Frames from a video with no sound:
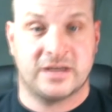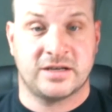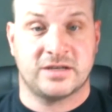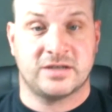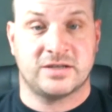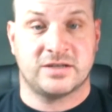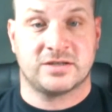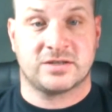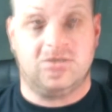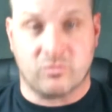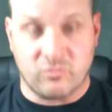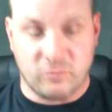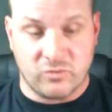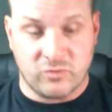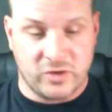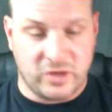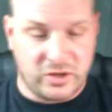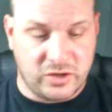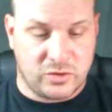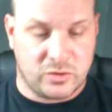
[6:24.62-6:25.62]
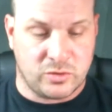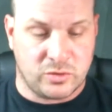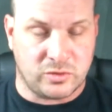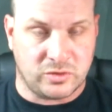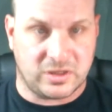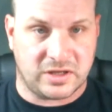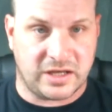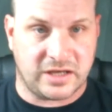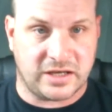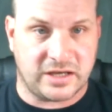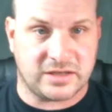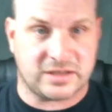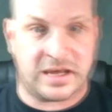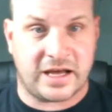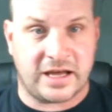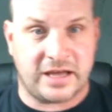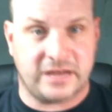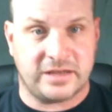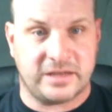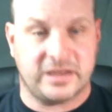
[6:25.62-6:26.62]
some really cool things,
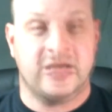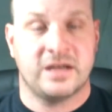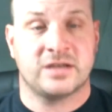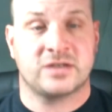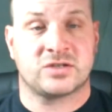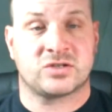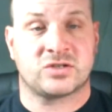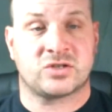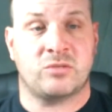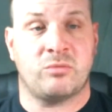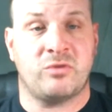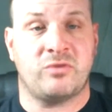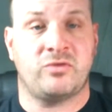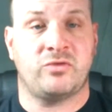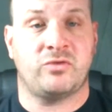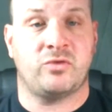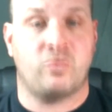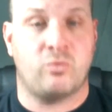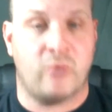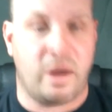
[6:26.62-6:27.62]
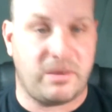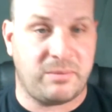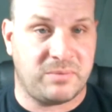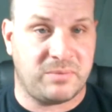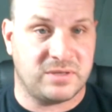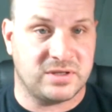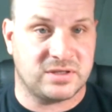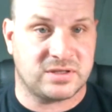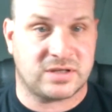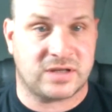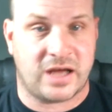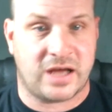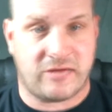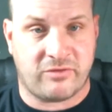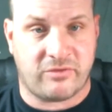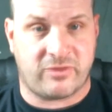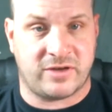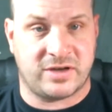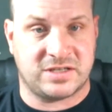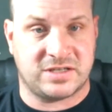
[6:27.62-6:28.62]
and some of the weapons have
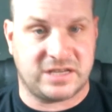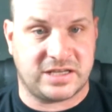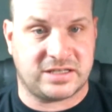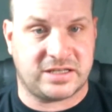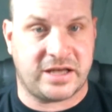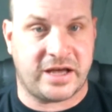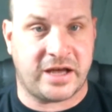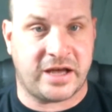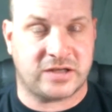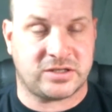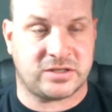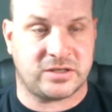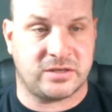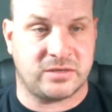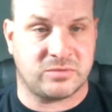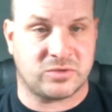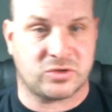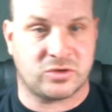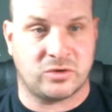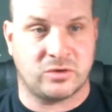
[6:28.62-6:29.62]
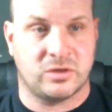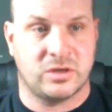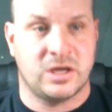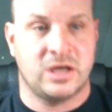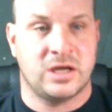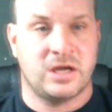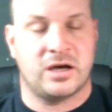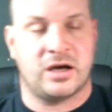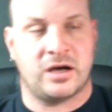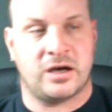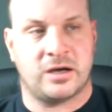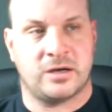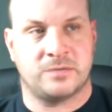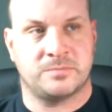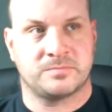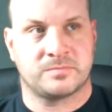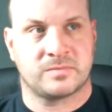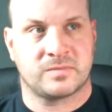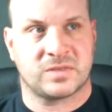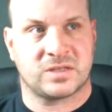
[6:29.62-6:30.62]
frenzy attached to them. So
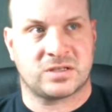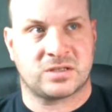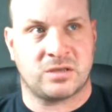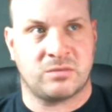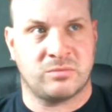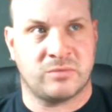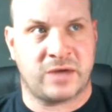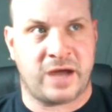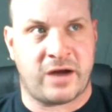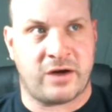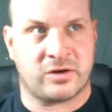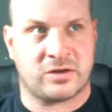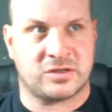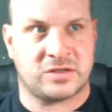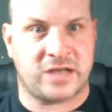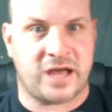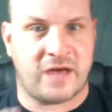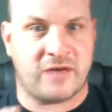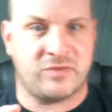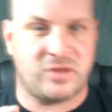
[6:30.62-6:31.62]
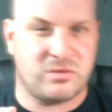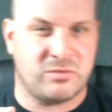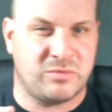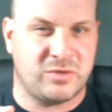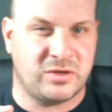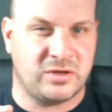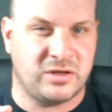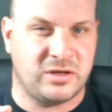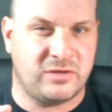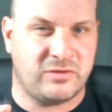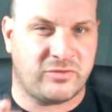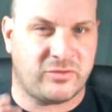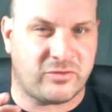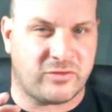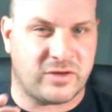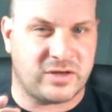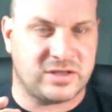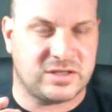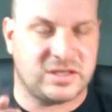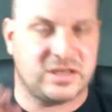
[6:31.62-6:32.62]
some characters have the ability for
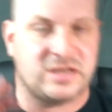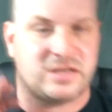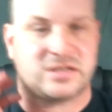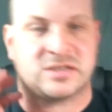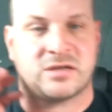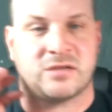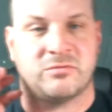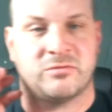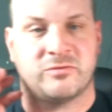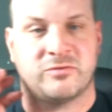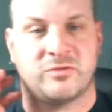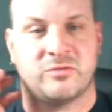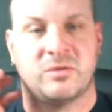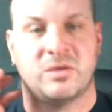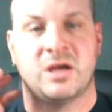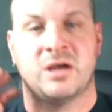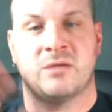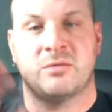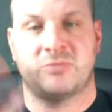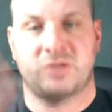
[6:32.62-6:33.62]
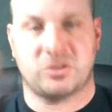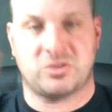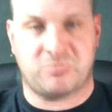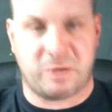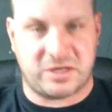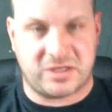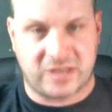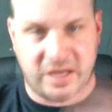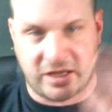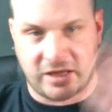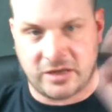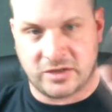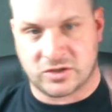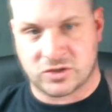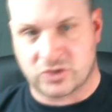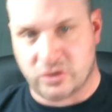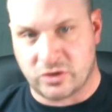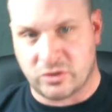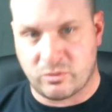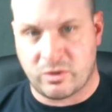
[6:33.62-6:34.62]
frenzy, and some of it just by taking a
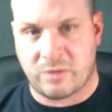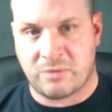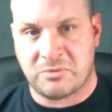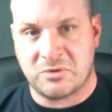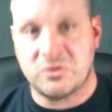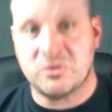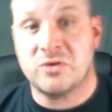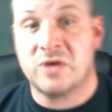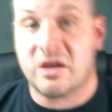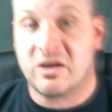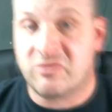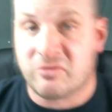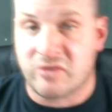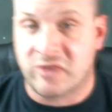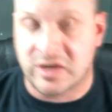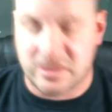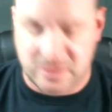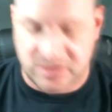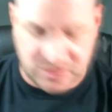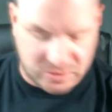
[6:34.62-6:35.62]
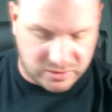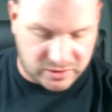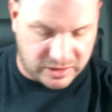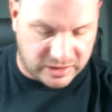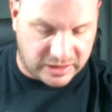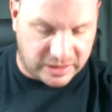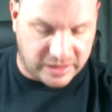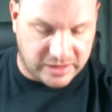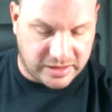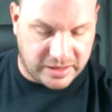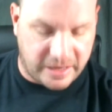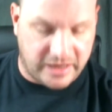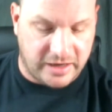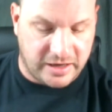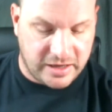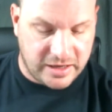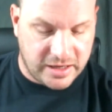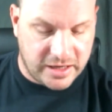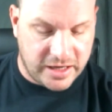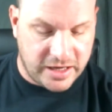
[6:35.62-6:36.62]
certain weapon you get frenzy. So I like that.
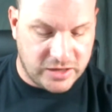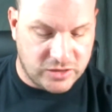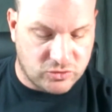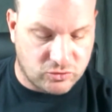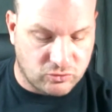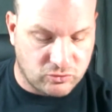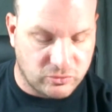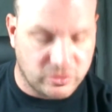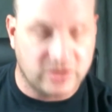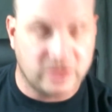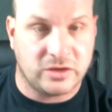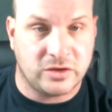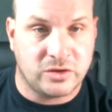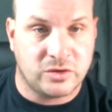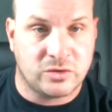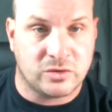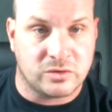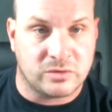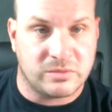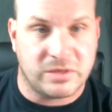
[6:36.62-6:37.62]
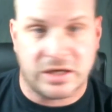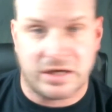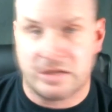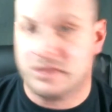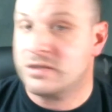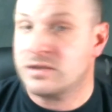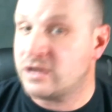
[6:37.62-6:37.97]
It's really cool, man.